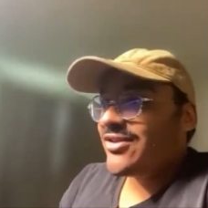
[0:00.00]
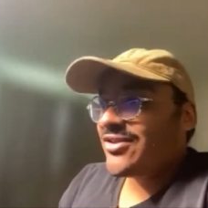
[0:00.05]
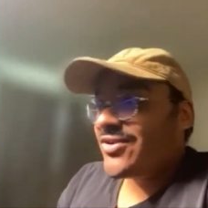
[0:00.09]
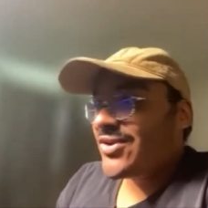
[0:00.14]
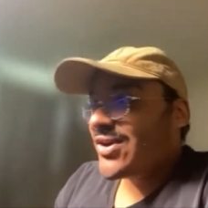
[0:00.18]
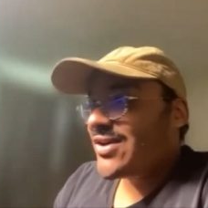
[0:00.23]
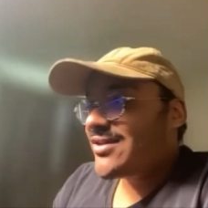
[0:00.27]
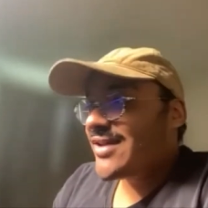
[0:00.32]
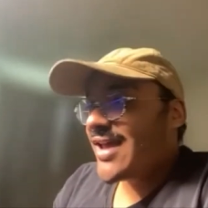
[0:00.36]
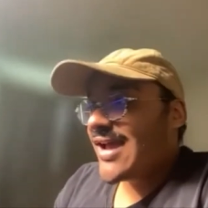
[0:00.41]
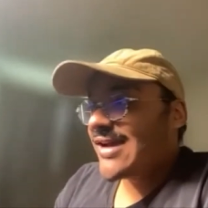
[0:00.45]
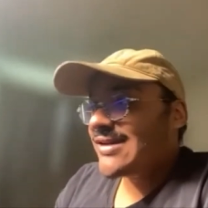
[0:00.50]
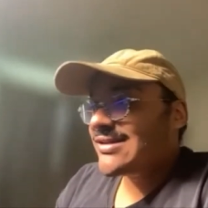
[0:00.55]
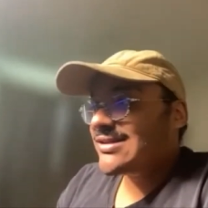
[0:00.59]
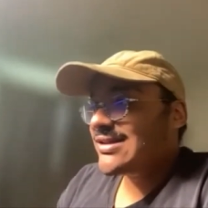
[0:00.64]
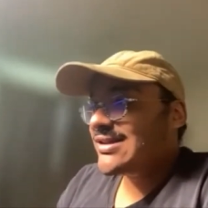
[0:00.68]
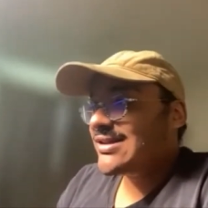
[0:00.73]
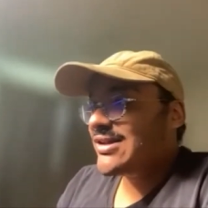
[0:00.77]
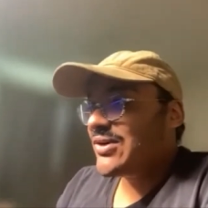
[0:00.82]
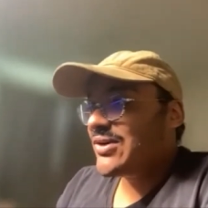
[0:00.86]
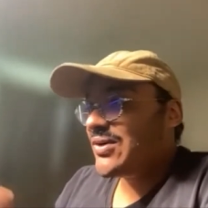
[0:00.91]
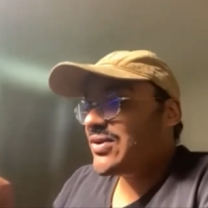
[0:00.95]

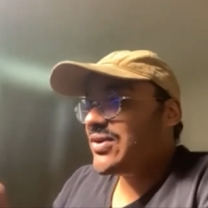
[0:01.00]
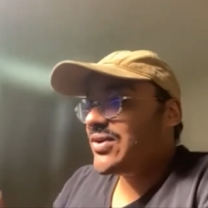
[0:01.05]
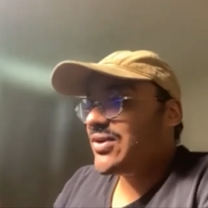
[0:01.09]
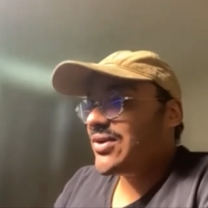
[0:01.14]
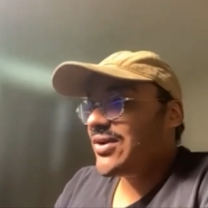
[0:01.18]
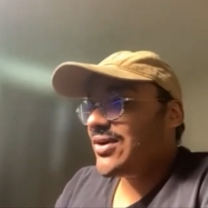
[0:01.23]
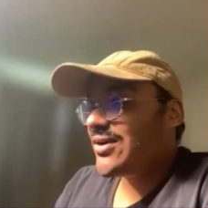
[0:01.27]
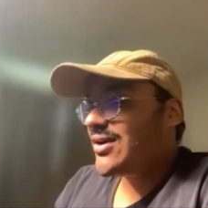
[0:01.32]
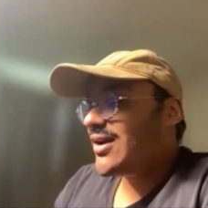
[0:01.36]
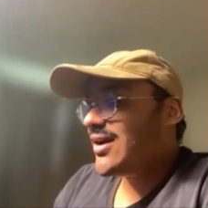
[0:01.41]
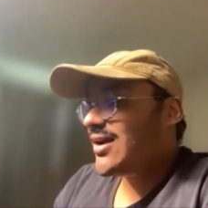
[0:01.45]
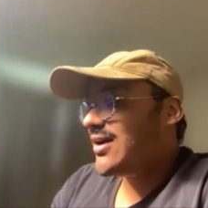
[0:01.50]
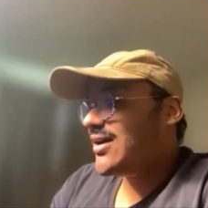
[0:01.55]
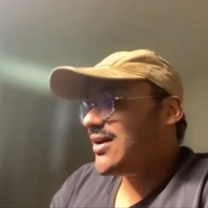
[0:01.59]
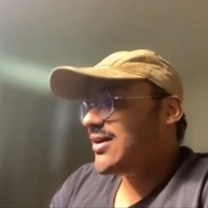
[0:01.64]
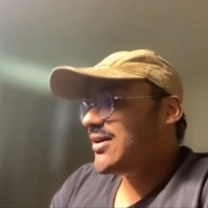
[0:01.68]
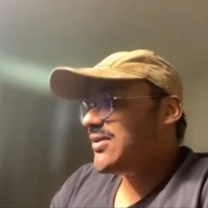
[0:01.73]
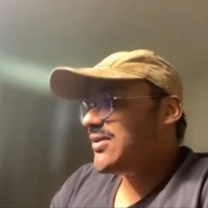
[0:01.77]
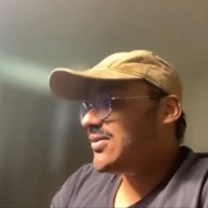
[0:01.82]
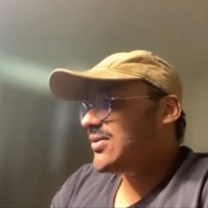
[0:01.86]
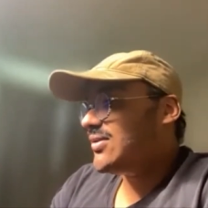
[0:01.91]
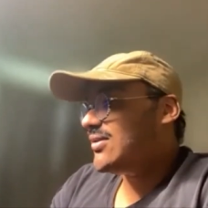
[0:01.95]
transaction on your
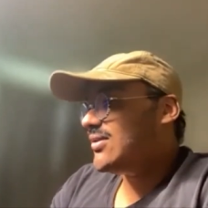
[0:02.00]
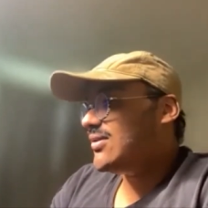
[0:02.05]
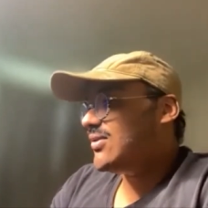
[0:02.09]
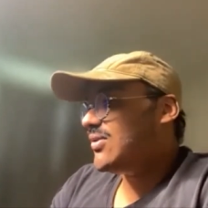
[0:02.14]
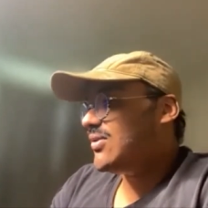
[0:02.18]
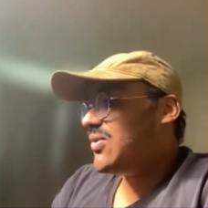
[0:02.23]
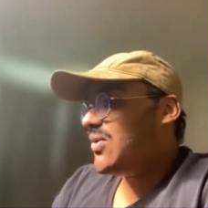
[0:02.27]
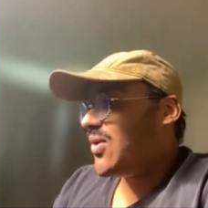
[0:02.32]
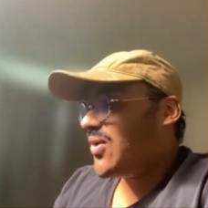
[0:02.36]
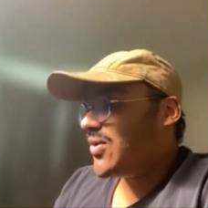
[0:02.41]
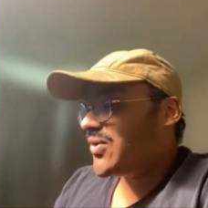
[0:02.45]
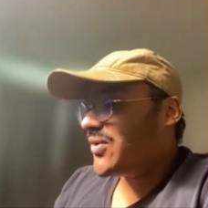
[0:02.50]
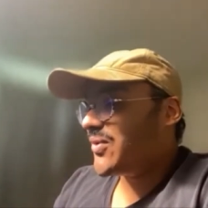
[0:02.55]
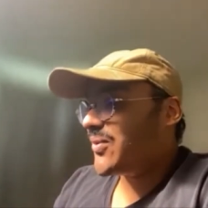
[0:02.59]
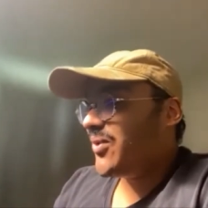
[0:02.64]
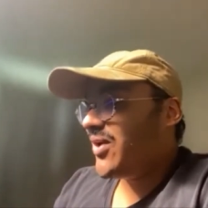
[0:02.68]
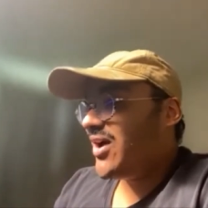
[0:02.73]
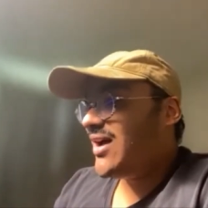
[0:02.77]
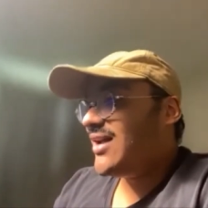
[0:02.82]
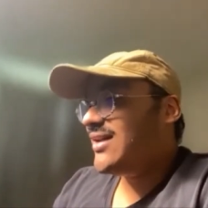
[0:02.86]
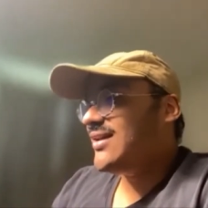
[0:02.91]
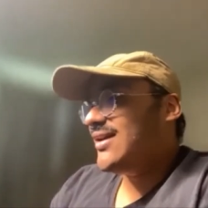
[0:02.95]
uh, on your
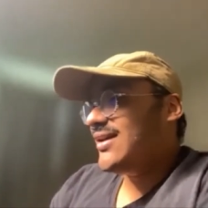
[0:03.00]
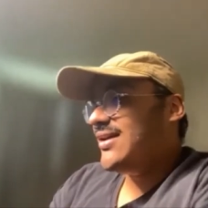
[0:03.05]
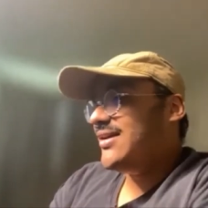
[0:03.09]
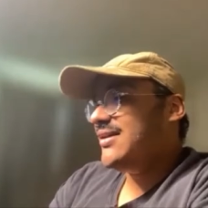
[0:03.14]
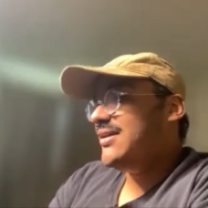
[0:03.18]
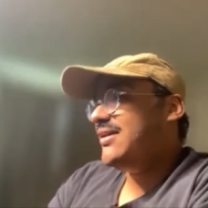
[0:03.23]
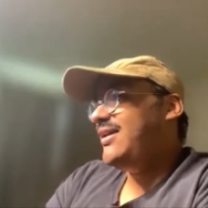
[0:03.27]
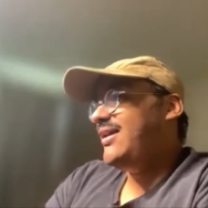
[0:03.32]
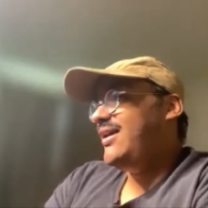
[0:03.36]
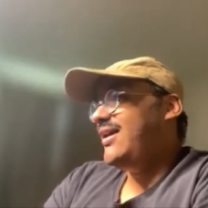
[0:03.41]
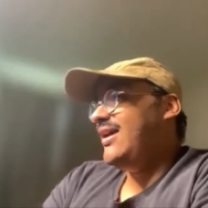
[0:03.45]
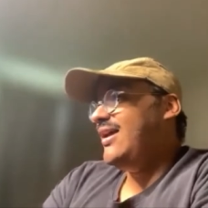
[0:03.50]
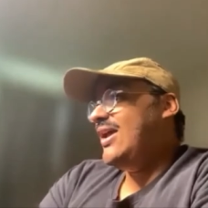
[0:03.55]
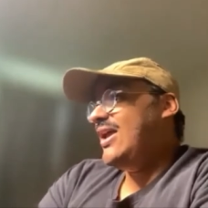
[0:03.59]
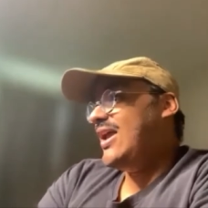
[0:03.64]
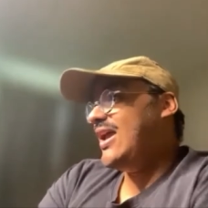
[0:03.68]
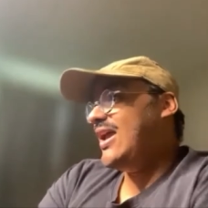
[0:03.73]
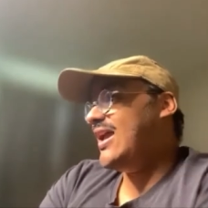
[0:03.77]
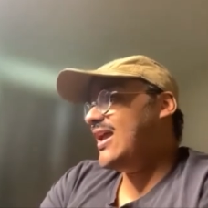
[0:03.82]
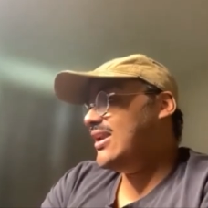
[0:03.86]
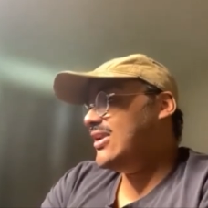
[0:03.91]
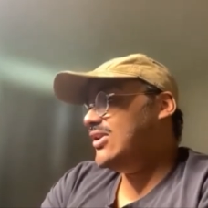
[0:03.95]
wallet,
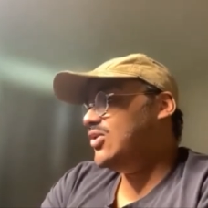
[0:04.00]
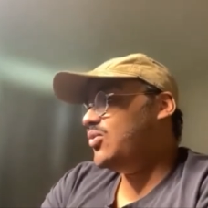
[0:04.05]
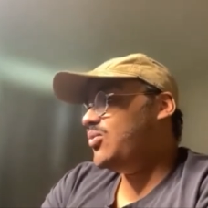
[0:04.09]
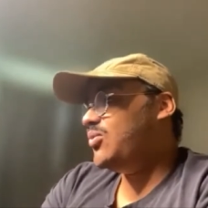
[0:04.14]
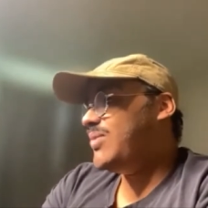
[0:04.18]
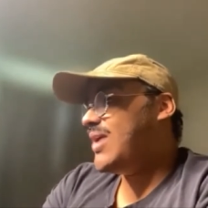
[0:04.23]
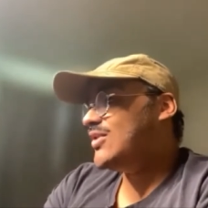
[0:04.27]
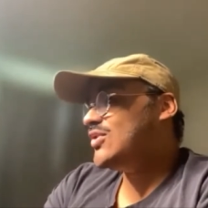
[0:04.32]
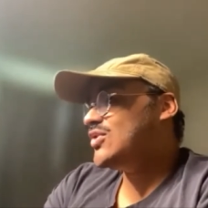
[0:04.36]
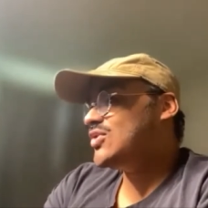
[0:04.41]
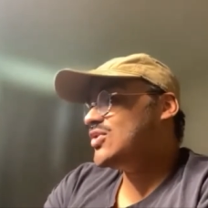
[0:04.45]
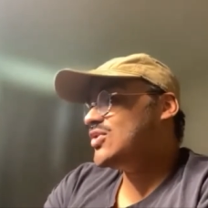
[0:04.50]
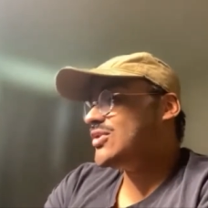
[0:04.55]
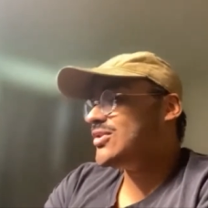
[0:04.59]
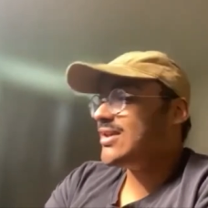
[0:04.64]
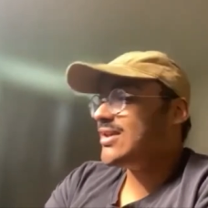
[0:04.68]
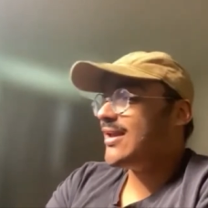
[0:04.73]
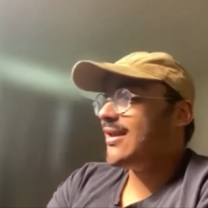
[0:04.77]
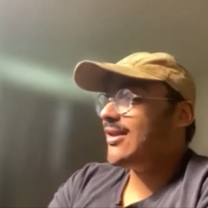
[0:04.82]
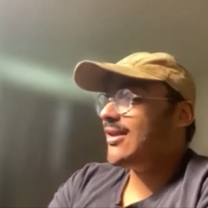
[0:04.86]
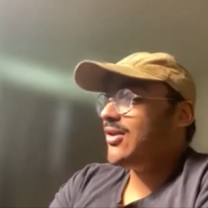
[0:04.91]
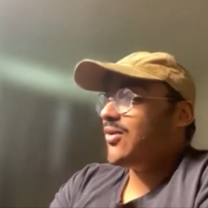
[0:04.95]
and you make sure
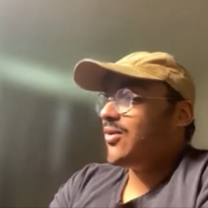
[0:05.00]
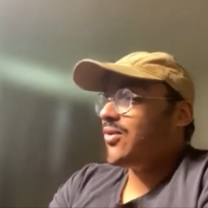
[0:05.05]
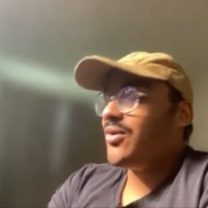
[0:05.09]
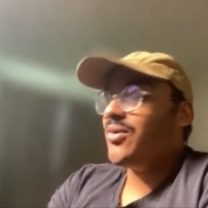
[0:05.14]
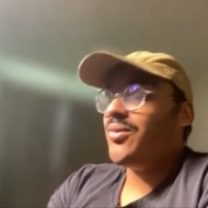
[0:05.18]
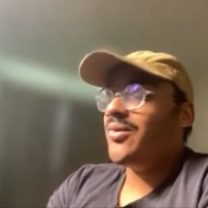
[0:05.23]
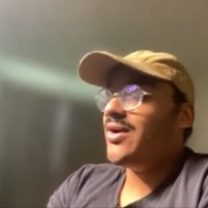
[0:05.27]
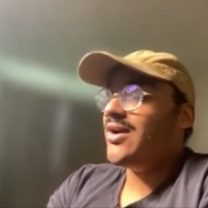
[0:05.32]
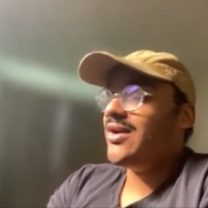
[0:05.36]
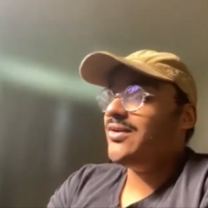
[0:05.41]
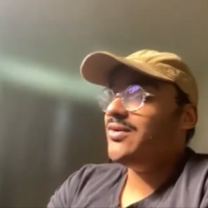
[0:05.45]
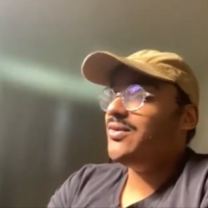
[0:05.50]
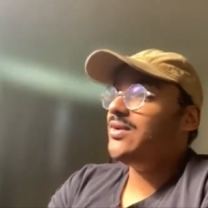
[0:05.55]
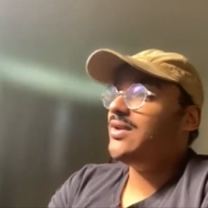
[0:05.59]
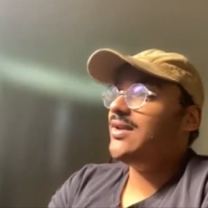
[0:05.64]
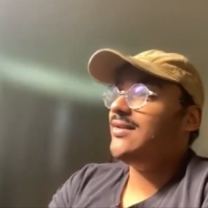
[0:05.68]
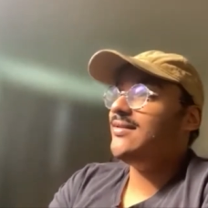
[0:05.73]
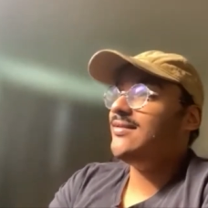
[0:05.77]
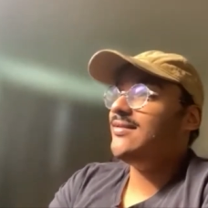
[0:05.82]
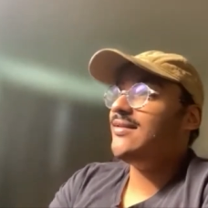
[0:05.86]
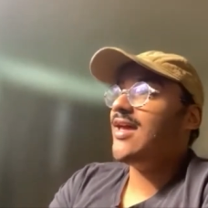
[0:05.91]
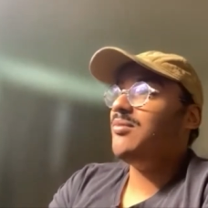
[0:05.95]
that you're the one who
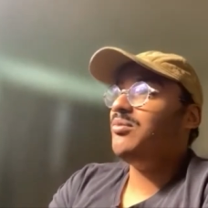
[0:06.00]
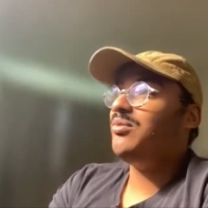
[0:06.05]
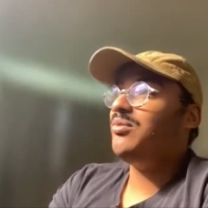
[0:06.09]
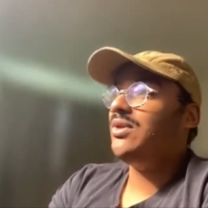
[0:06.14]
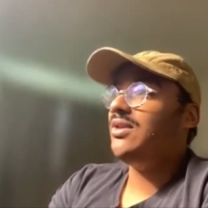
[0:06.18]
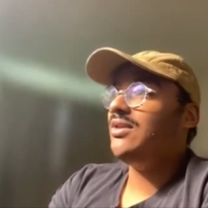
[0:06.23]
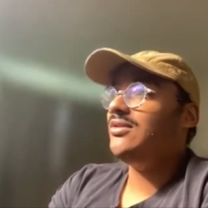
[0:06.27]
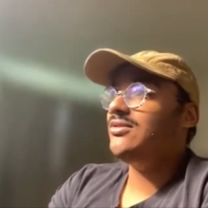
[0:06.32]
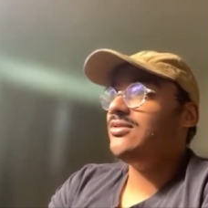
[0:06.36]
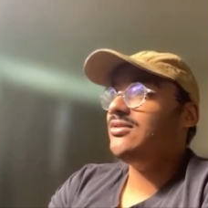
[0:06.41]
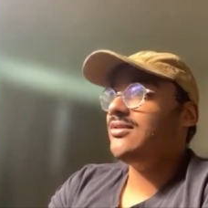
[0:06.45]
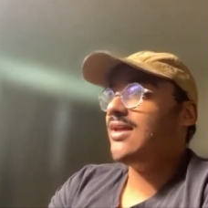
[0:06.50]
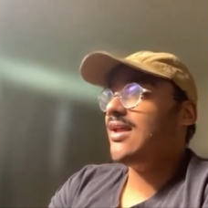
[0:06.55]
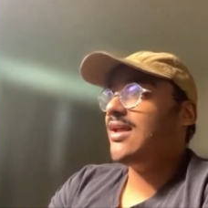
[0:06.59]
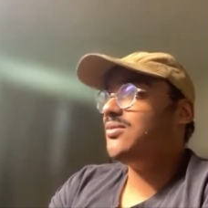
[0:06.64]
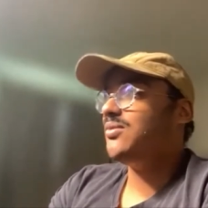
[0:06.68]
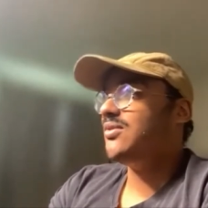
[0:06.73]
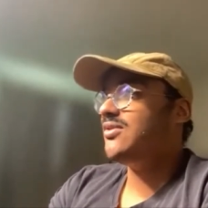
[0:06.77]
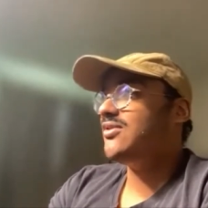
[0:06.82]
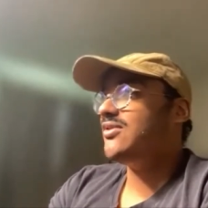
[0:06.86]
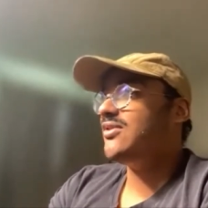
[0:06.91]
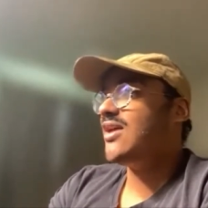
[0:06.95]
gets that piece. So that's
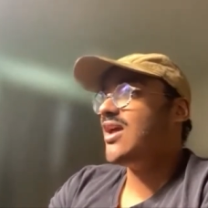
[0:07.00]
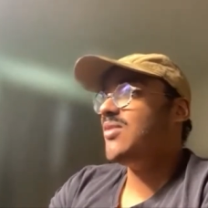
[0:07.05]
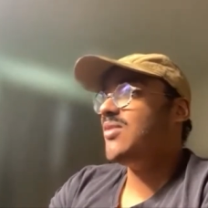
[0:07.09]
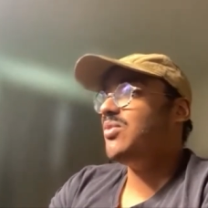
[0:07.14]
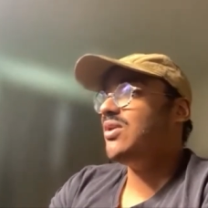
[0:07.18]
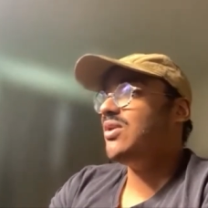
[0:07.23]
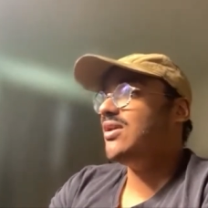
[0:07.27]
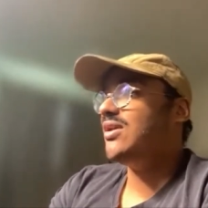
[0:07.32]
yeah. what sniping